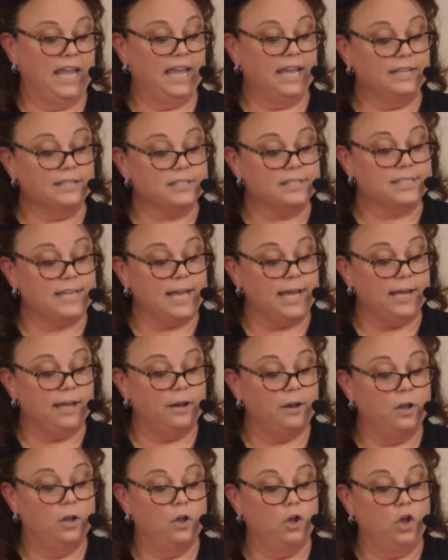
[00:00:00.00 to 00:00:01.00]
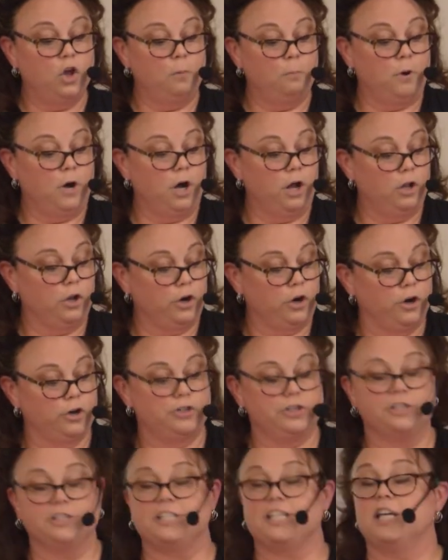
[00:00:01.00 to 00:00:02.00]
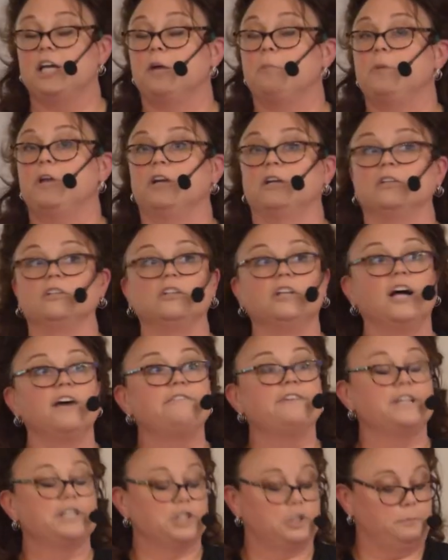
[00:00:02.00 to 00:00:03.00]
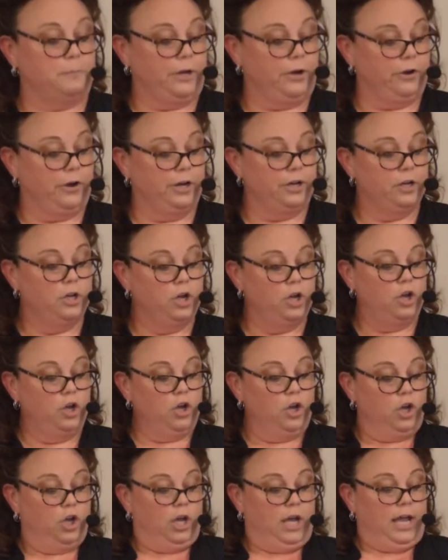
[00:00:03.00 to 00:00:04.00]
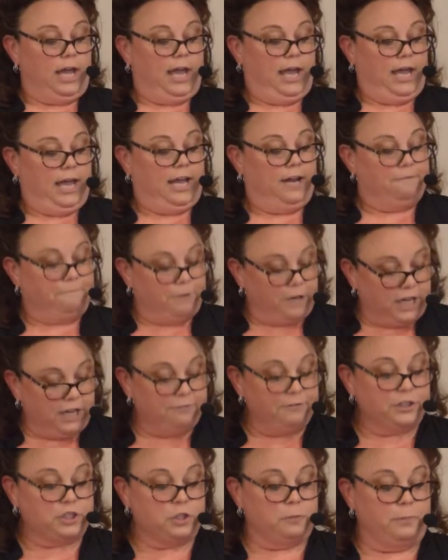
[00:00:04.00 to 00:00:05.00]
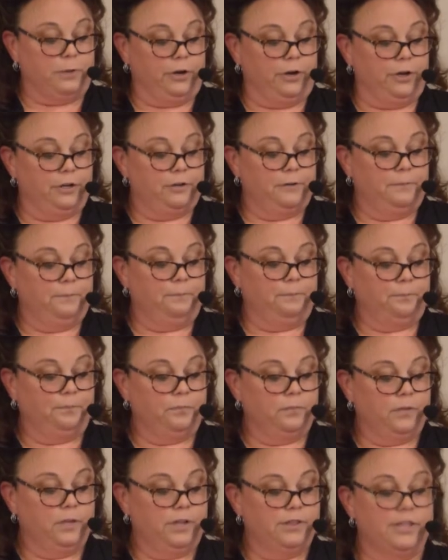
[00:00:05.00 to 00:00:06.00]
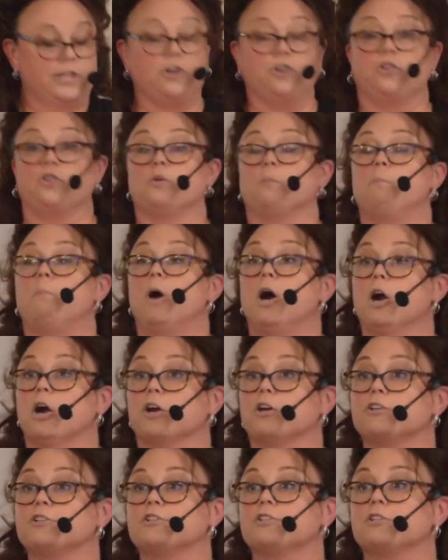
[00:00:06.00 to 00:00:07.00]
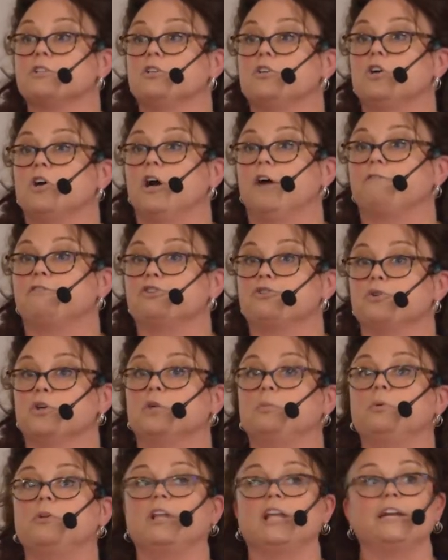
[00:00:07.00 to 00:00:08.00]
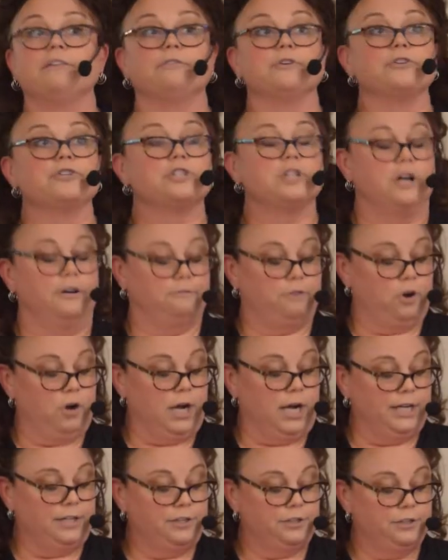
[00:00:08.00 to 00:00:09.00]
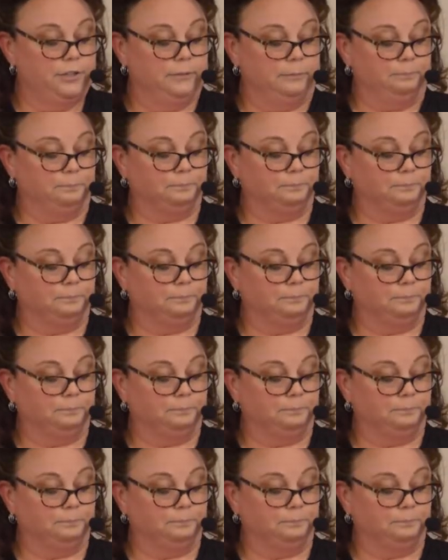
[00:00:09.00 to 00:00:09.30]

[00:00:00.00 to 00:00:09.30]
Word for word: Instead, Paul urges him in a loving spirit and a forgiving spirit that are the marks of true believers of Christ.